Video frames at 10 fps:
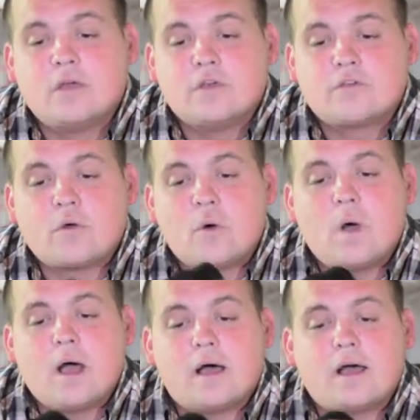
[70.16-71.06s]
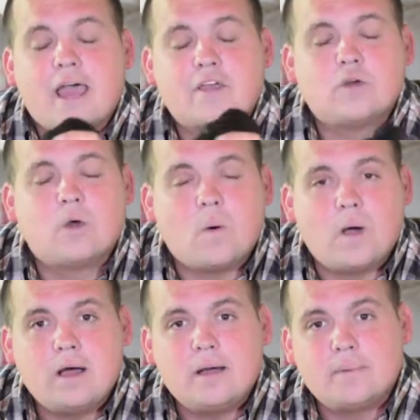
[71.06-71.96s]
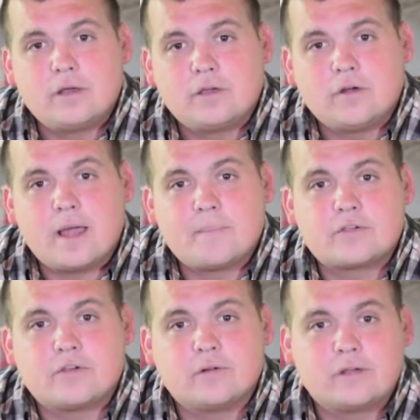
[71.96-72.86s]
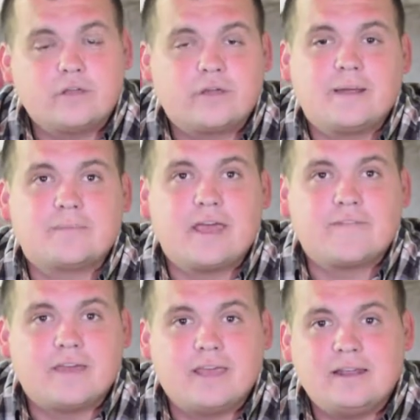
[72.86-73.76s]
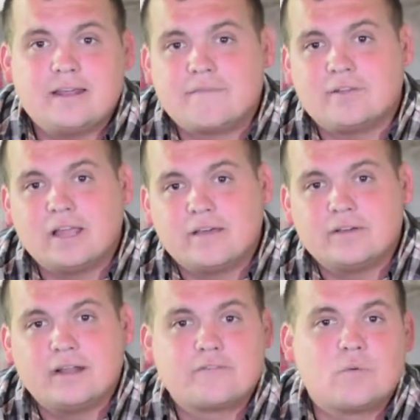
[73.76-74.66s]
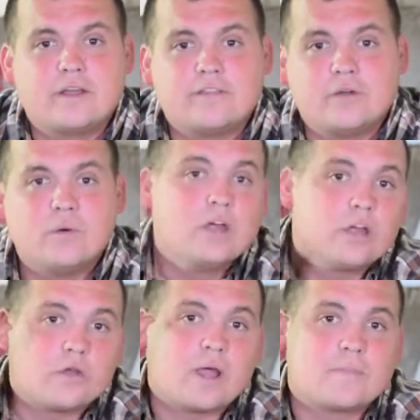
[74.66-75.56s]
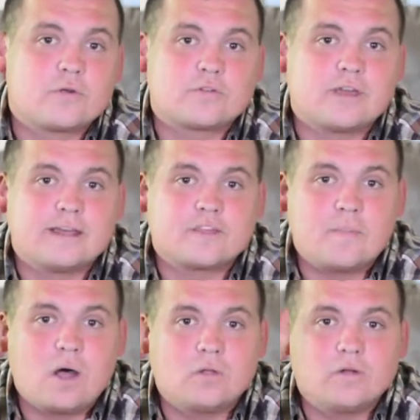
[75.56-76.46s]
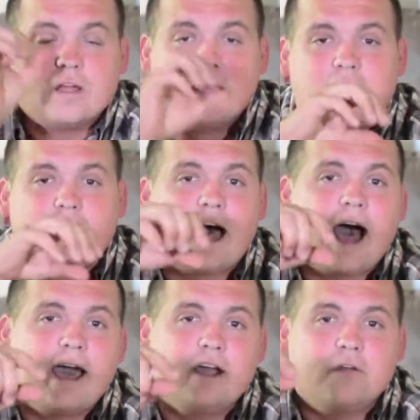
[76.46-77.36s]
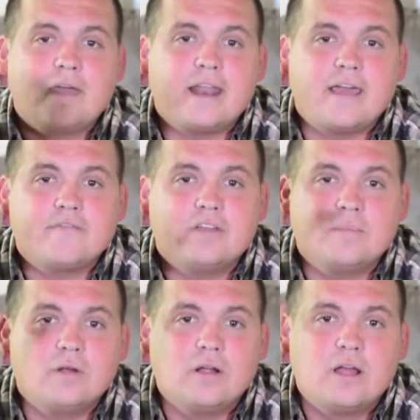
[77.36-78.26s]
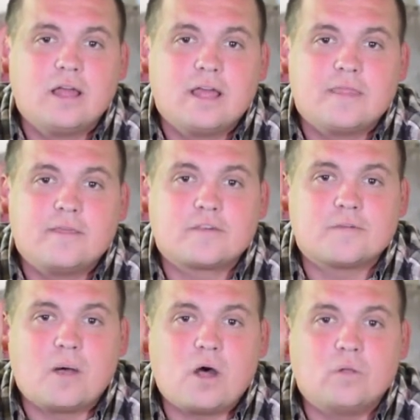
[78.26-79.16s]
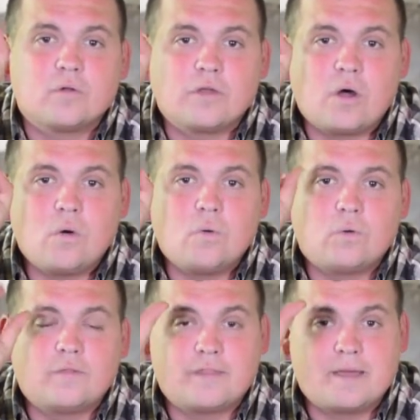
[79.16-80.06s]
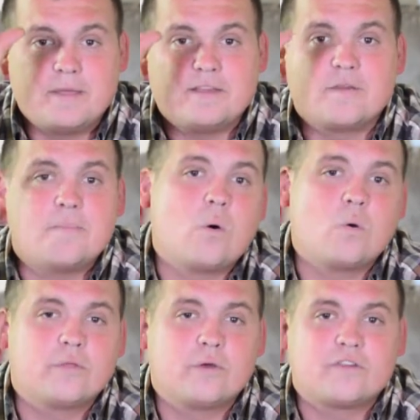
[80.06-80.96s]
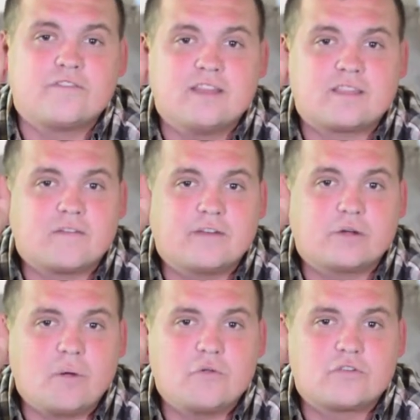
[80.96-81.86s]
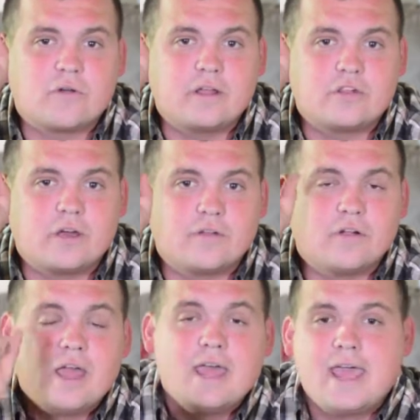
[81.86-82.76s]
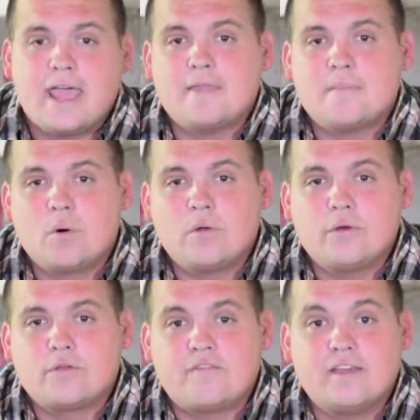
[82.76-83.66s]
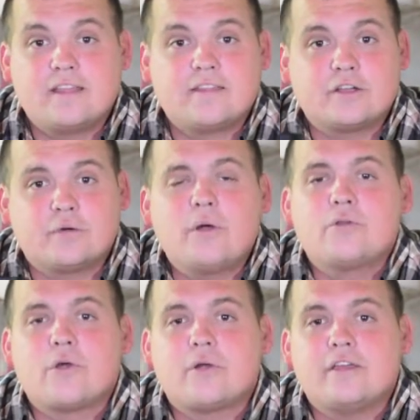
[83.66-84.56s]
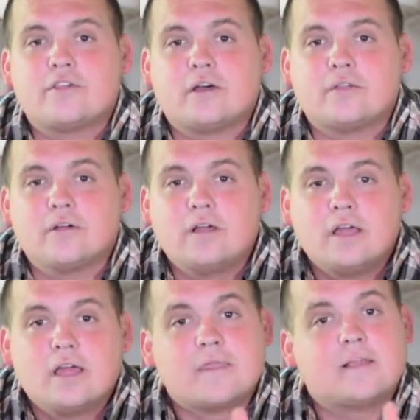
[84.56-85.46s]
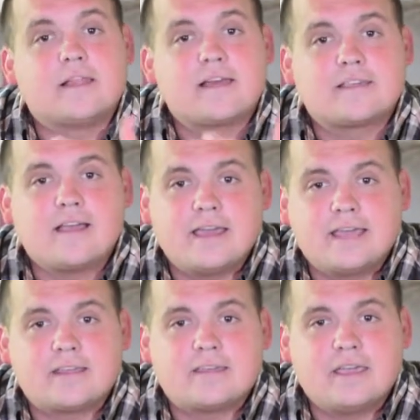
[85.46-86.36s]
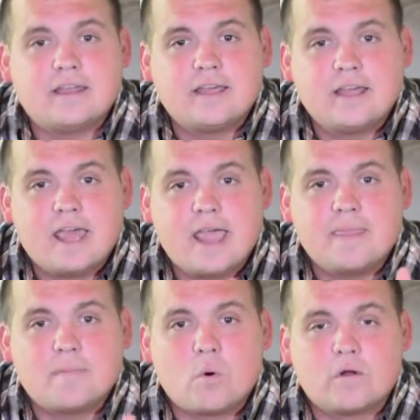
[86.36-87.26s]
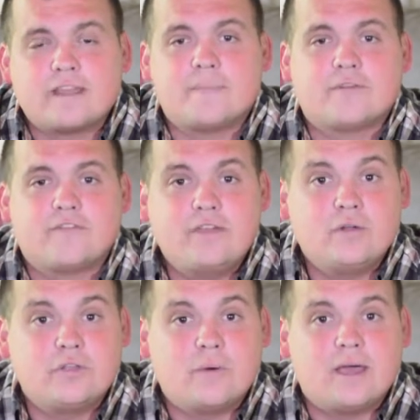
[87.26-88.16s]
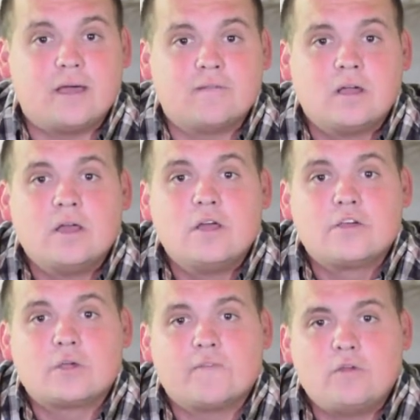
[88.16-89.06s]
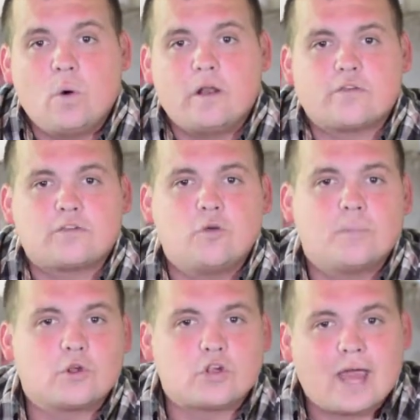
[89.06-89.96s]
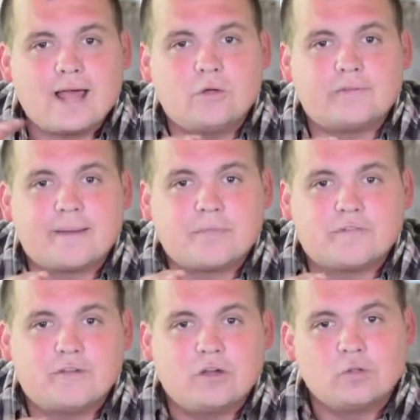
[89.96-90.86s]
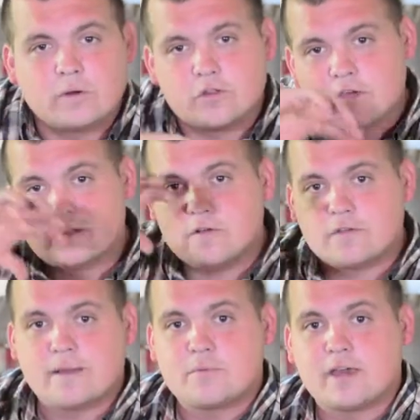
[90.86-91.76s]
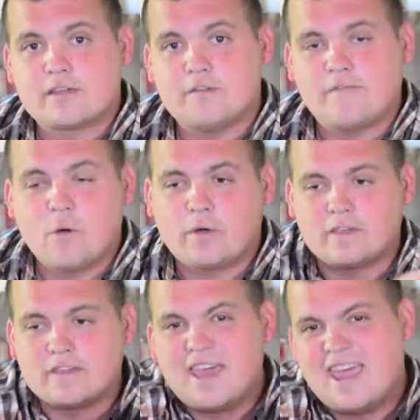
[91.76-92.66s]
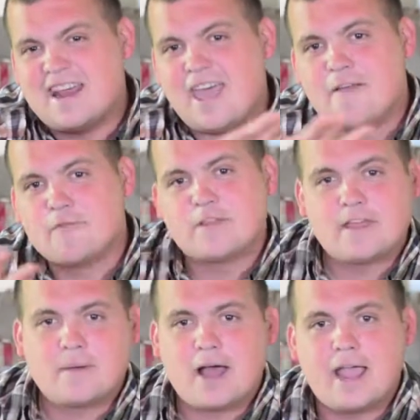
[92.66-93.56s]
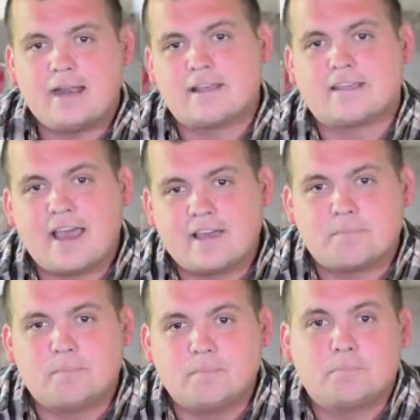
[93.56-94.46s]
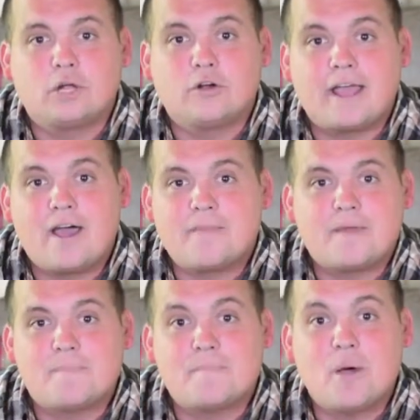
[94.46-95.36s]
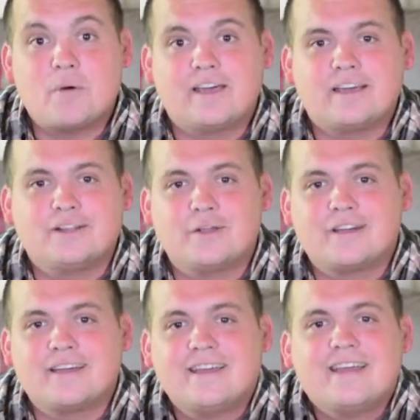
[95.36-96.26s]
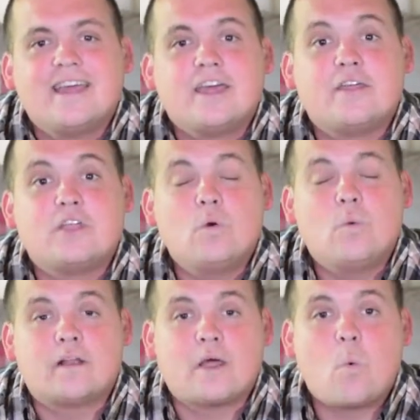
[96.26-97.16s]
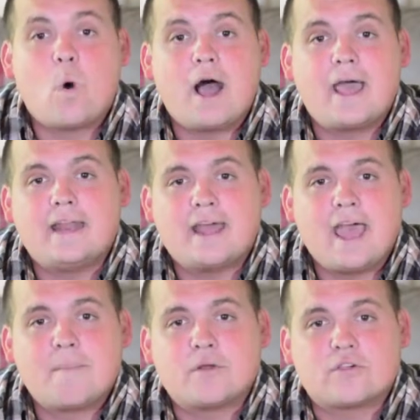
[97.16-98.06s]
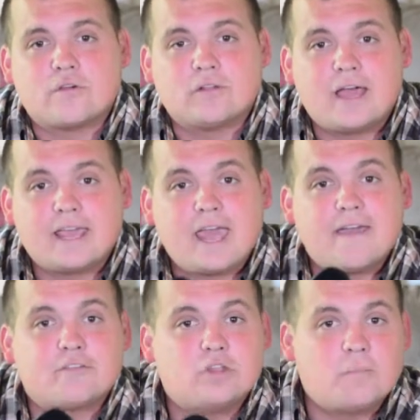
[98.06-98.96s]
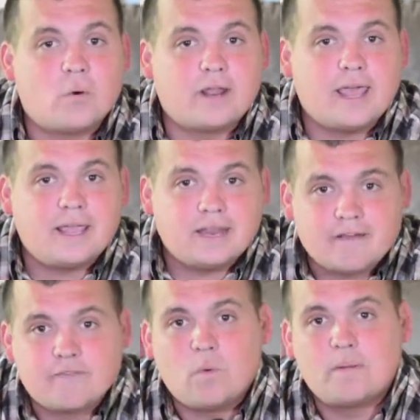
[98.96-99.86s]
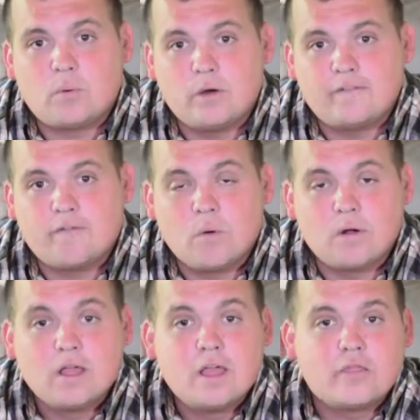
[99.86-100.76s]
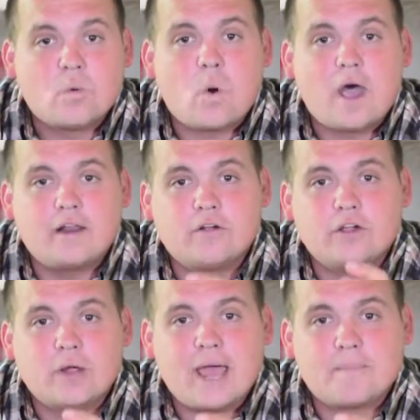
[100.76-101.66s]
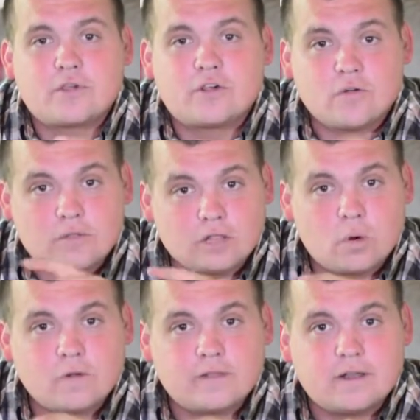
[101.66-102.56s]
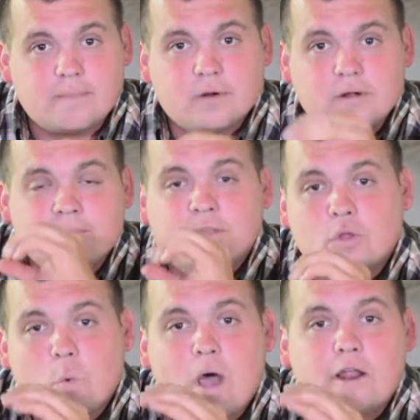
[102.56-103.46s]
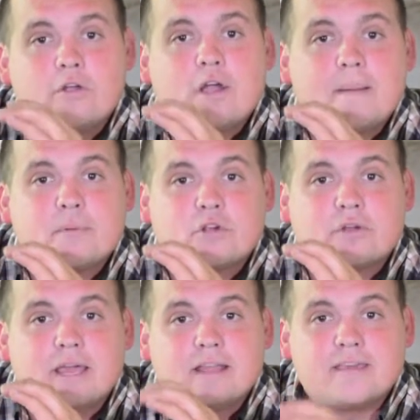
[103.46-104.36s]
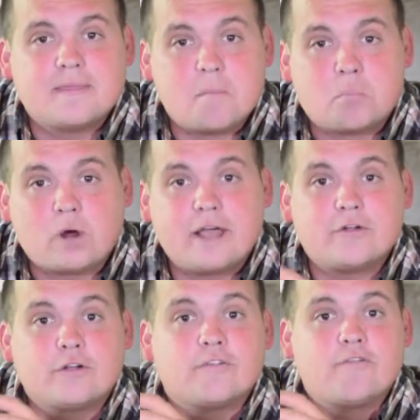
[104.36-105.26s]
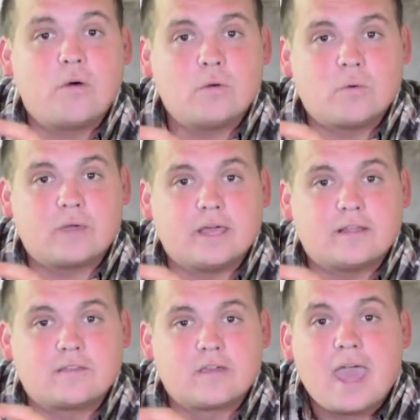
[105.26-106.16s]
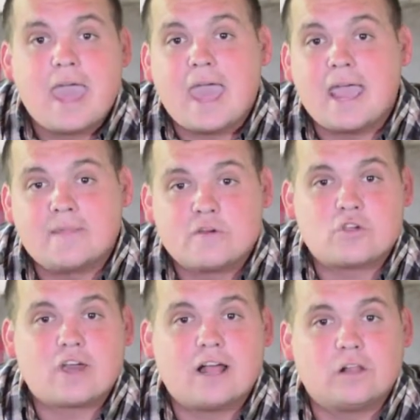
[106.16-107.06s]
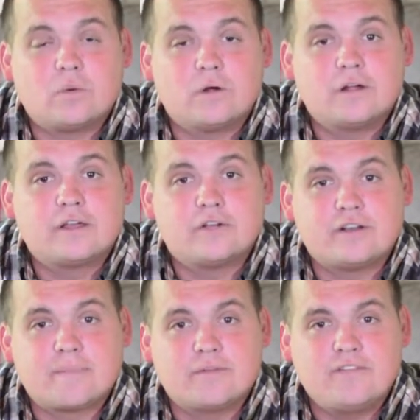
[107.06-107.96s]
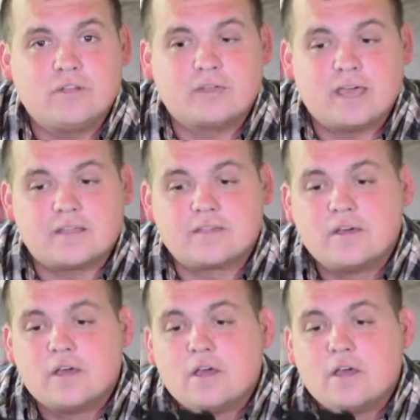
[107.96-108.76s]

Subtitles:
So as you go up, your aperture, you get up to f8, f11, f22, your aperture is getting smaller. The higher that f number, the smaller the hole. That means the more those fins have encroached on each other. And the more those fins encroach on each other, the less light gets in and the more depth of field you have. So if you want a super shallow depth of field where just your subject's in focus and everything behind it's nice blurred out, the bokeh look, then you want a wide aperture like f2.8, f1.4. The wider your aperture, the lower the number, the wider your aperture gets and the brighter your photo gets and the shallower your depth of field gets.